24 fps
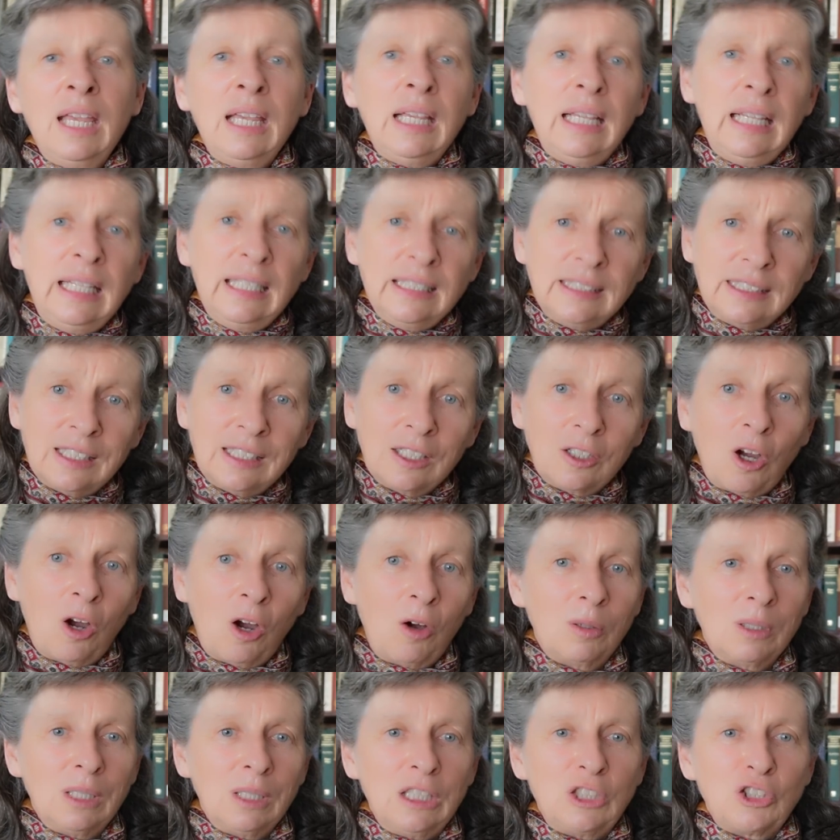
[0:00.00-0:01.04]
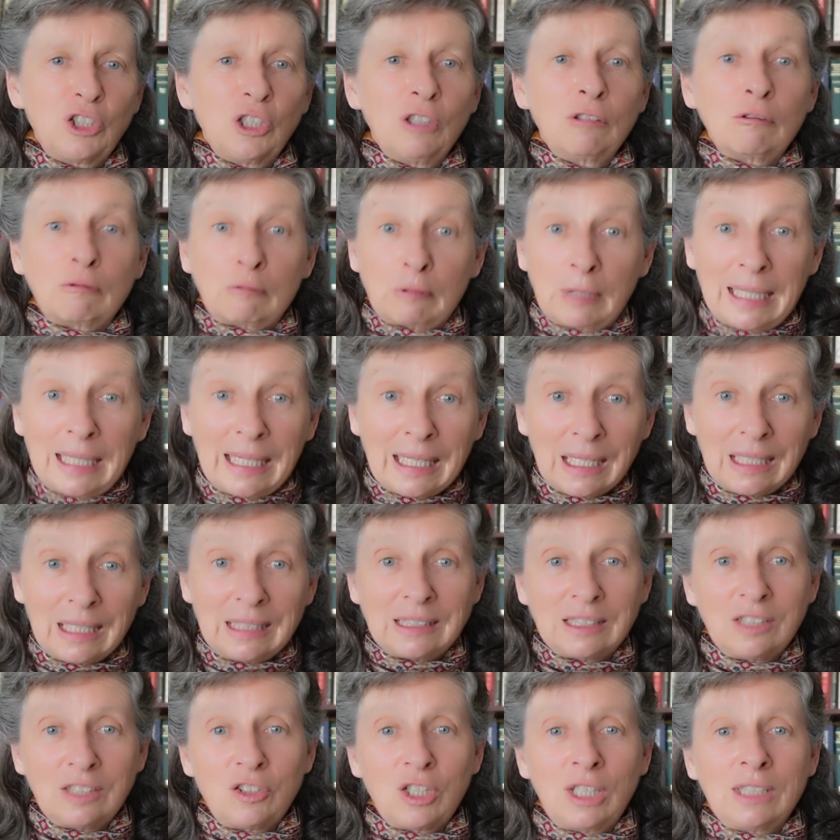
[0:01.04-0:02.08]
Is the coalition really
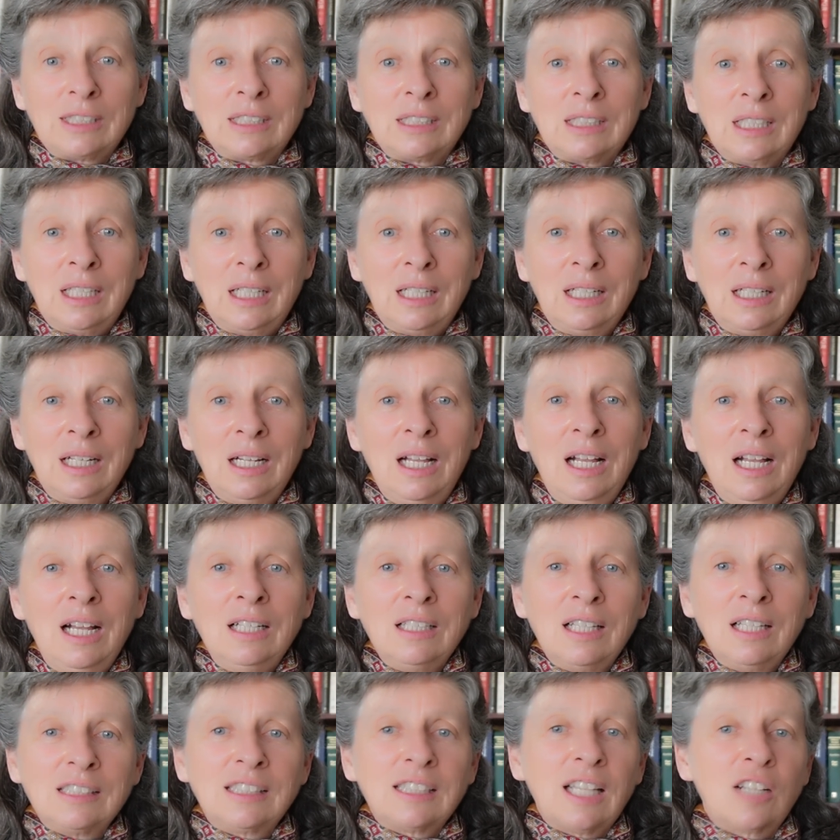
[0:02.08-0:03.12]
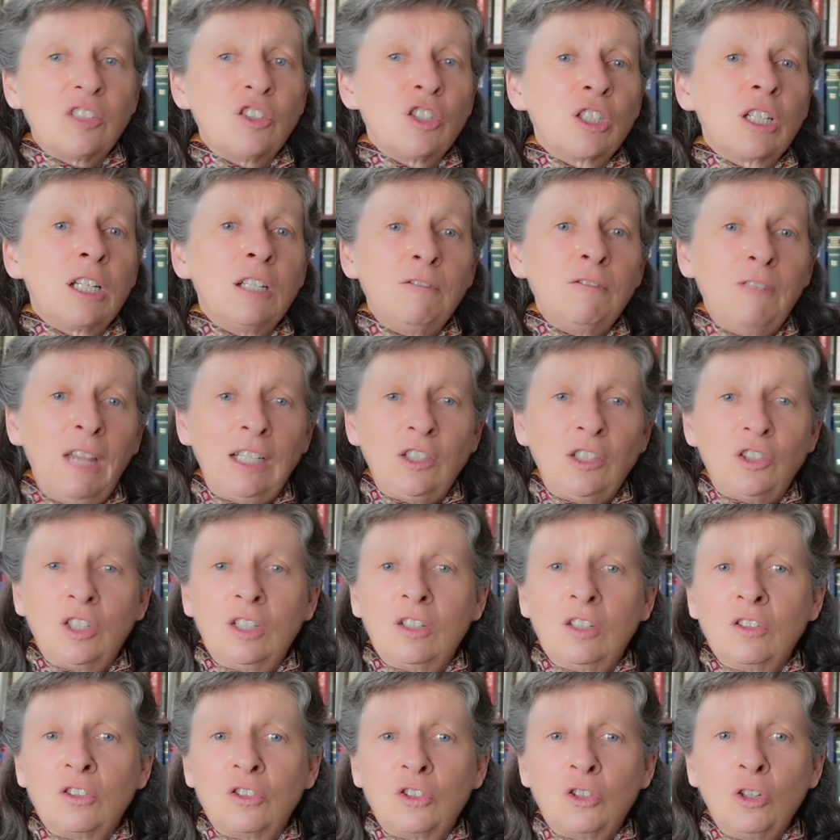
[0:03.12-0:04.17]
suggesting that such a convention
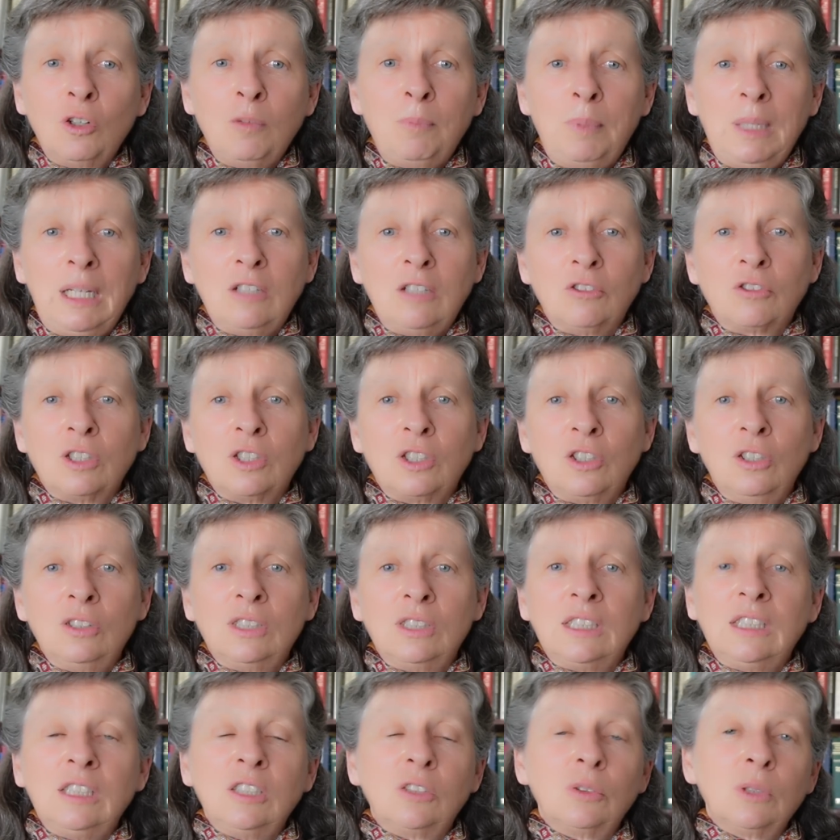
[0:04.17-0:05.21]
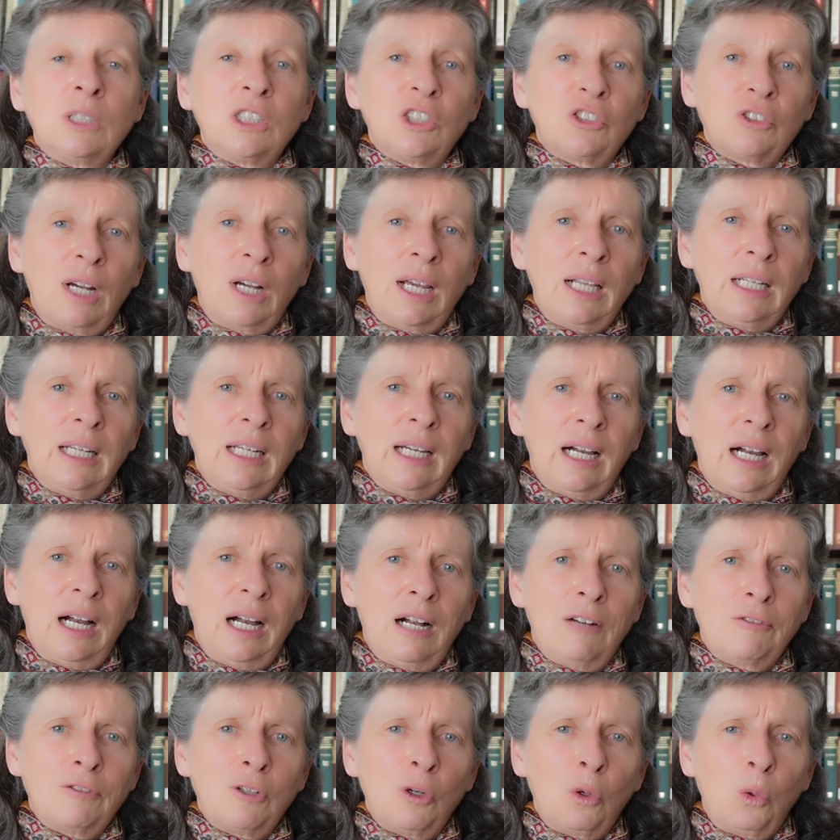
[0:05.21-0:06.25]
should be introduced into Australia
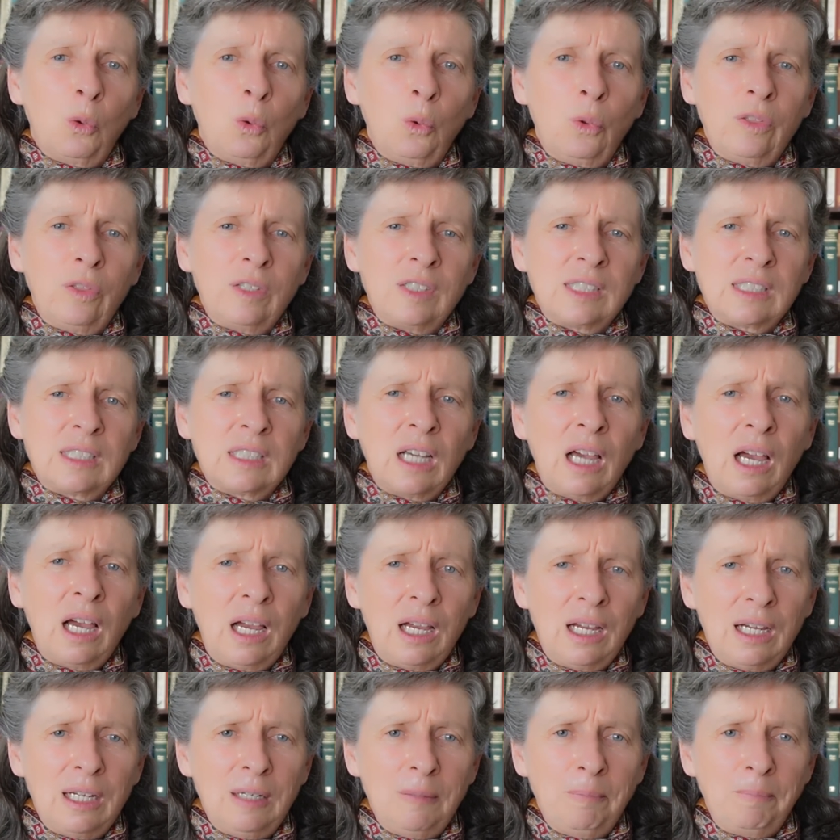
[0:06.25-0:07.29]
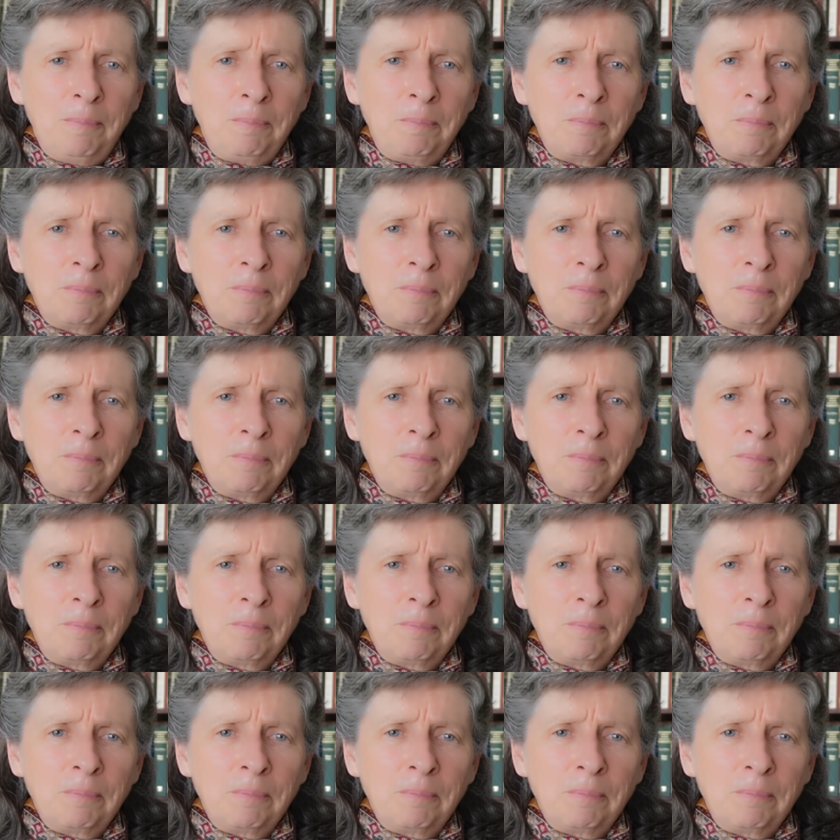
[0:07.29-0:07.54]
after all this time?